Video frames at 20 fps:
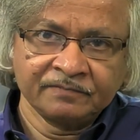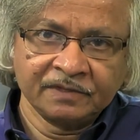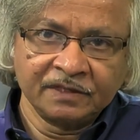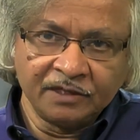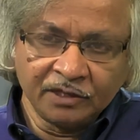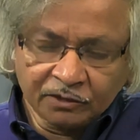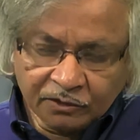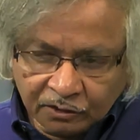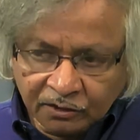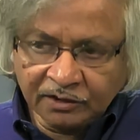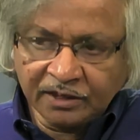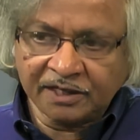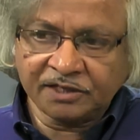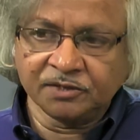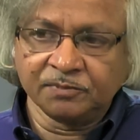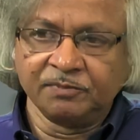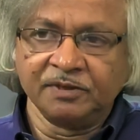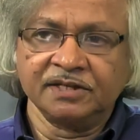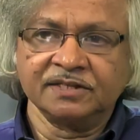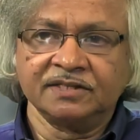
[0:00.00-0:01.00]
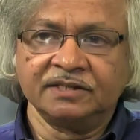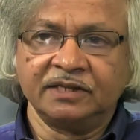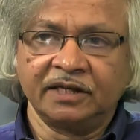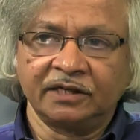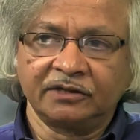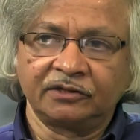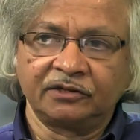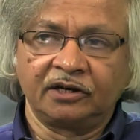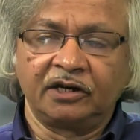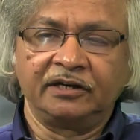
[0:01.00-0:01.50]
you could express
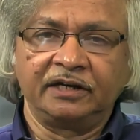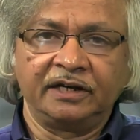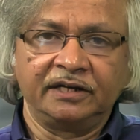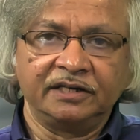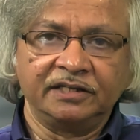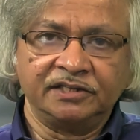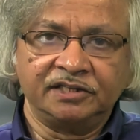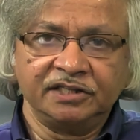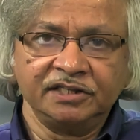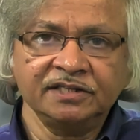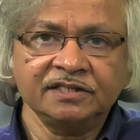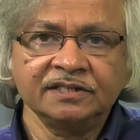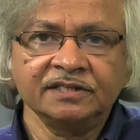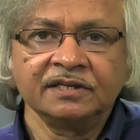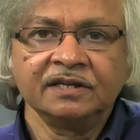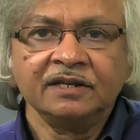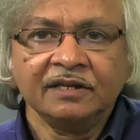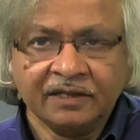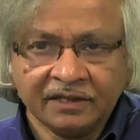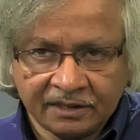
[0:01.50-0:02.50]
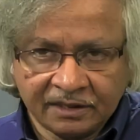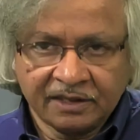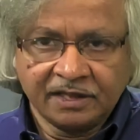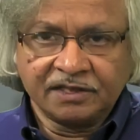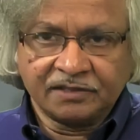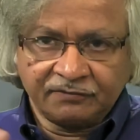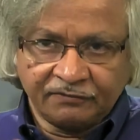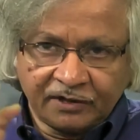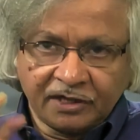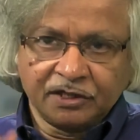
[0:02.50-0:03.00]
electron energies
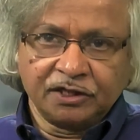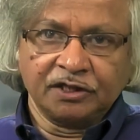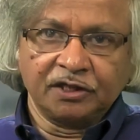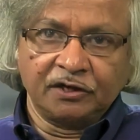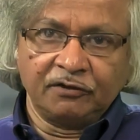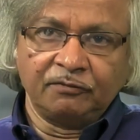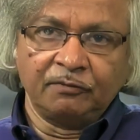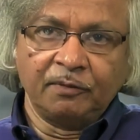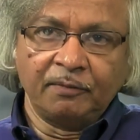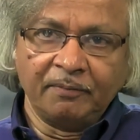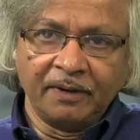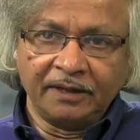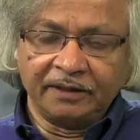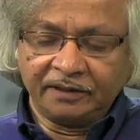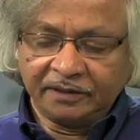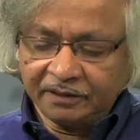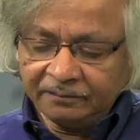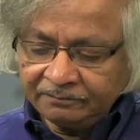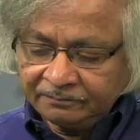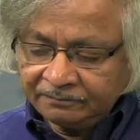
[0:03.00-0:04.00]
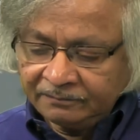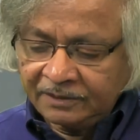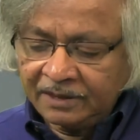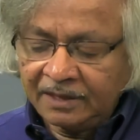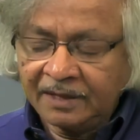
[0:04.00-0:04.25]
as a function of momentum,